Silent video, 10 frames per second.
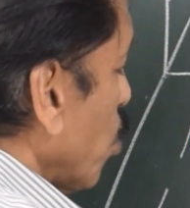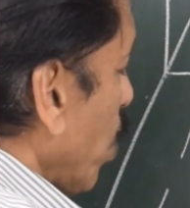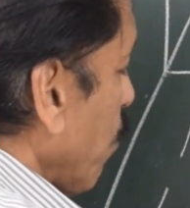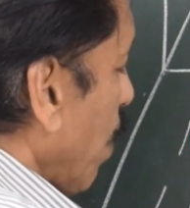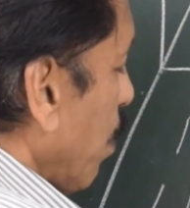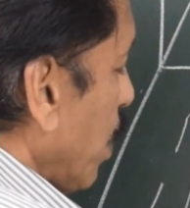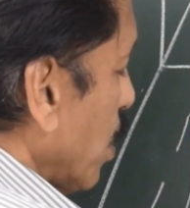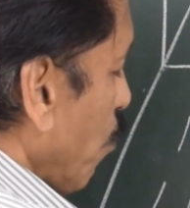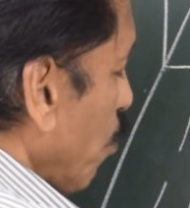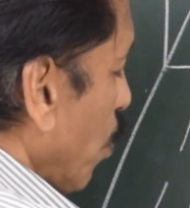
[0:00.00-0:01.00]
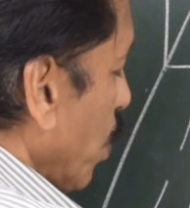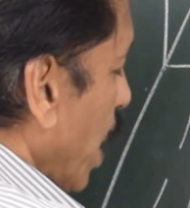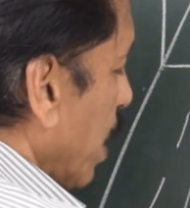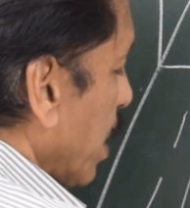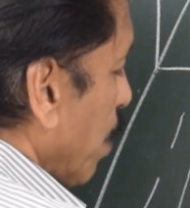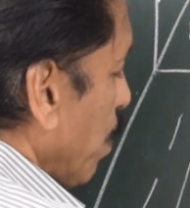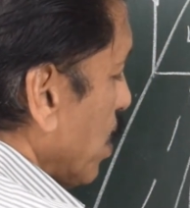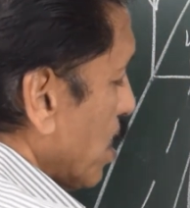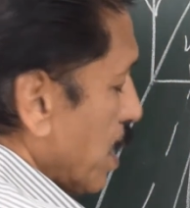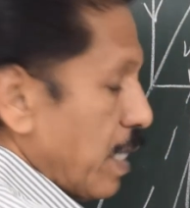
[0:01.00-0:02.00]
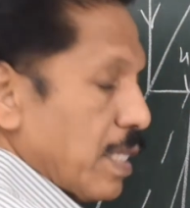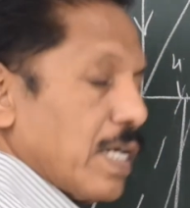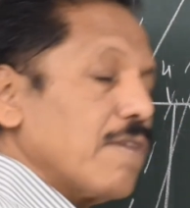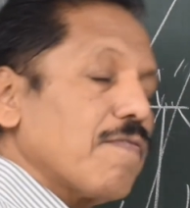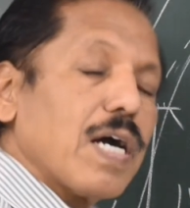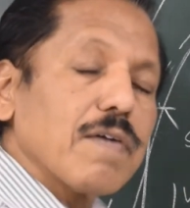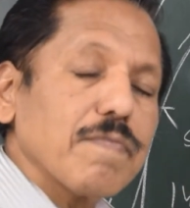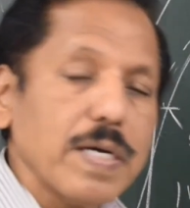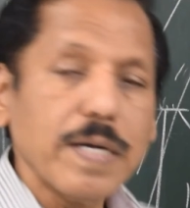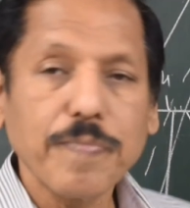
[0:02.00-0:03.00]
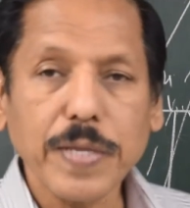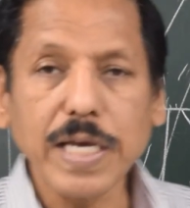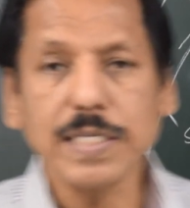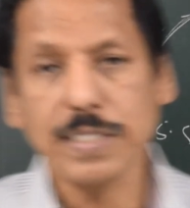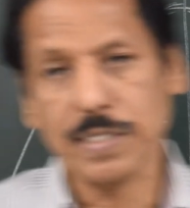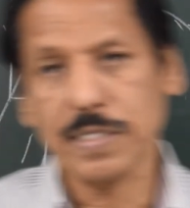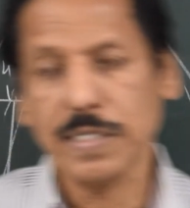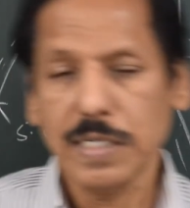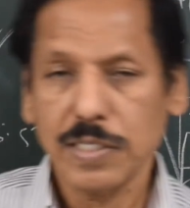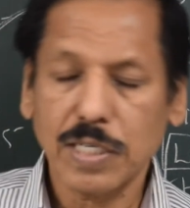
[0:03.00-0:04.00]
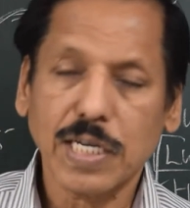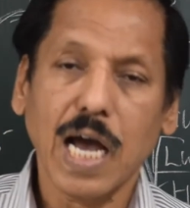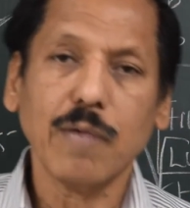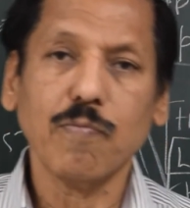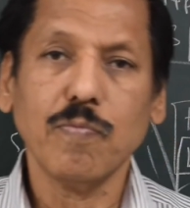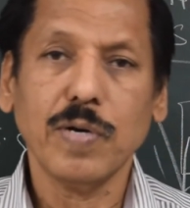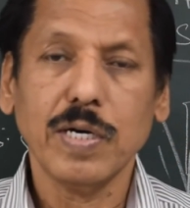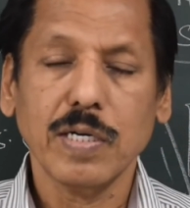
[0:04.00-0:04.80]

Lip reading: 25 minutes before that, that means 10:35 is the time,